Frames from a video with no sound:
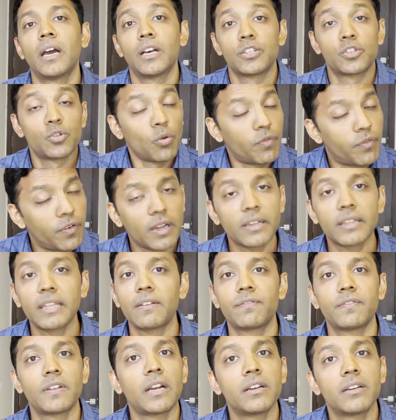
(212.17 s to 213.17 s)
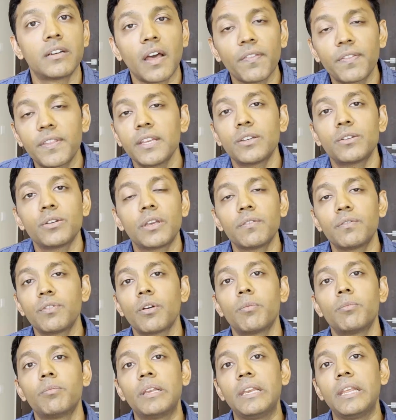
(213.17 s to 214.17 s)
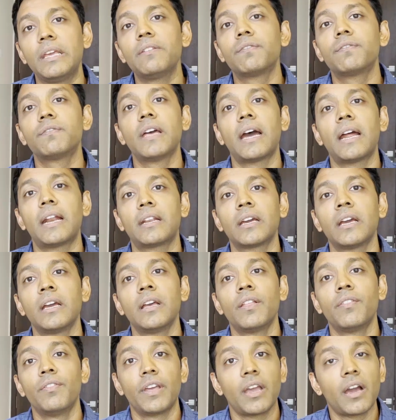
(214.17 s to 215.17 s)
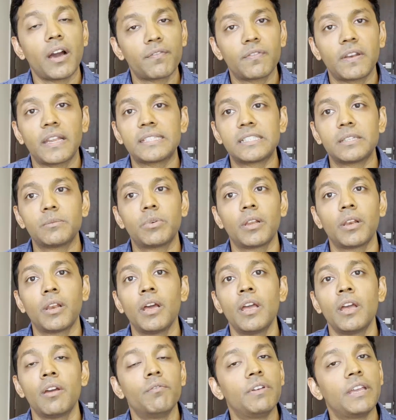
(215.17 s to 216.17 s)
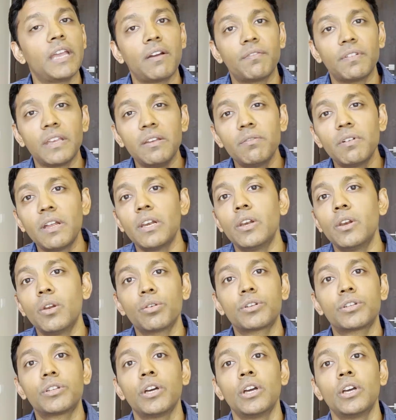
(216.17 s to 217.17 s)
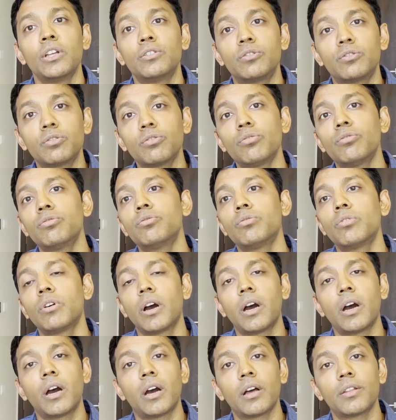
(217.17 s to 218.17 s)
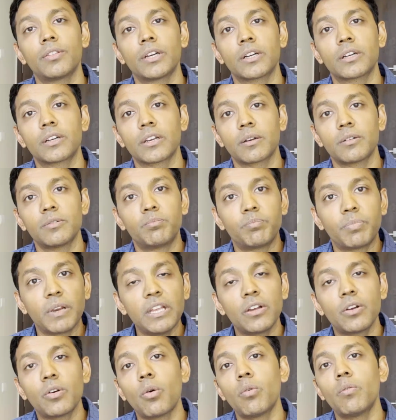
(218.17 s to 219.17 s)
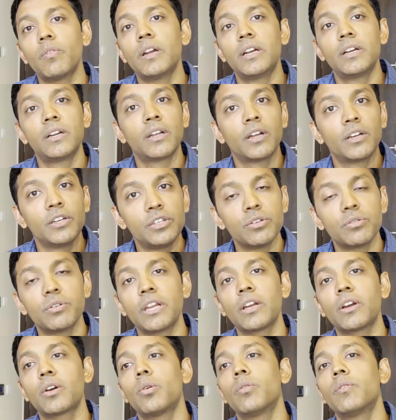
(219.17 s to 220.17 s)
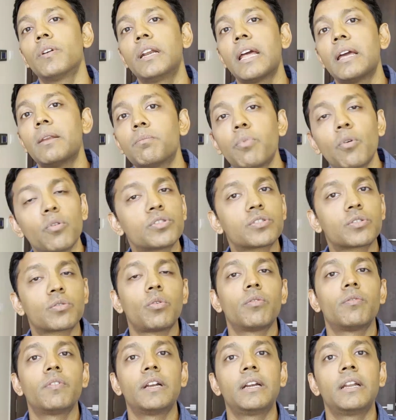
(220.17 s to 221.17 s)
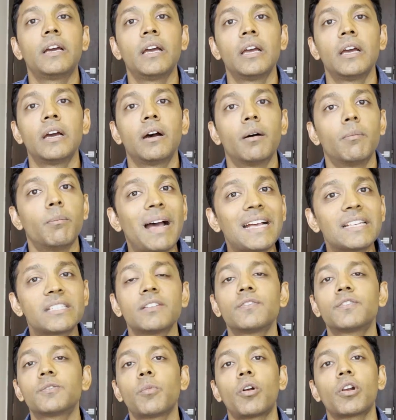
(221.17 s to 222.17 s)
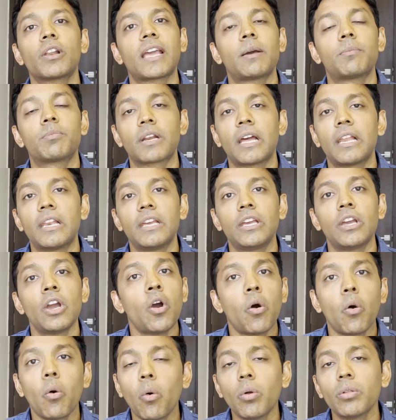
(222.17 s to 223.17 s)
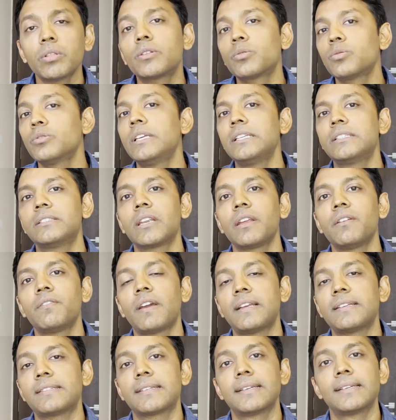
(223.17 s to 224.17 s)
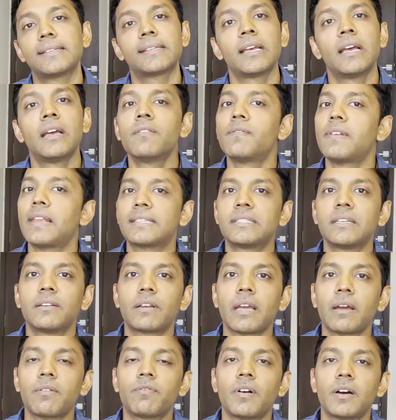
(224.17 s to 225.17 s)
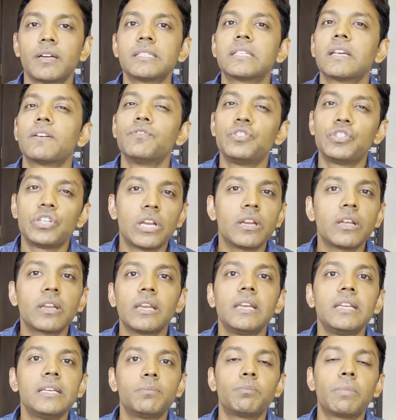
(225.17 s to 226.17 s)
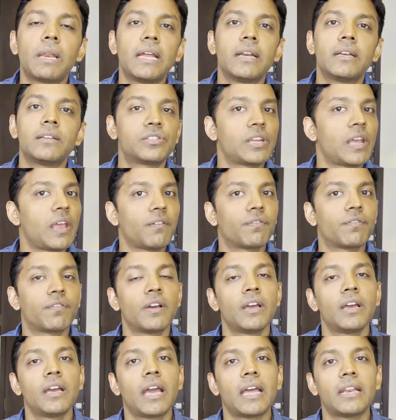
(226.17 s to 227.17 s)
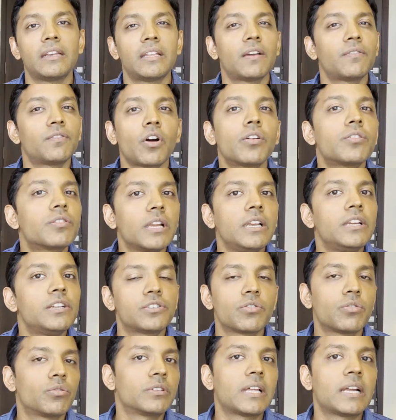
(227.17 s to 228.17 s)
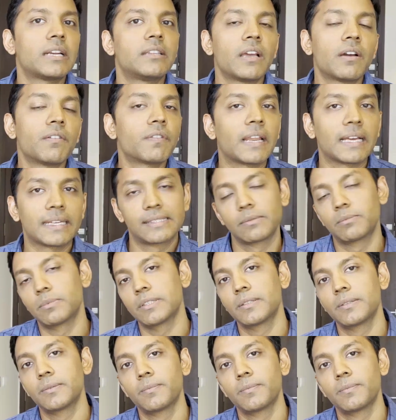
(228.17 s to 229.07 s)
So far, they've done nothing to give you a belief that they are flexible. We have even looked through the pre-COVID, during COVID and post-COVID, massive small cap rally. All through these 3 phases, Flexi Cap funds have generally played safe, and they've not really shown that they are flexible.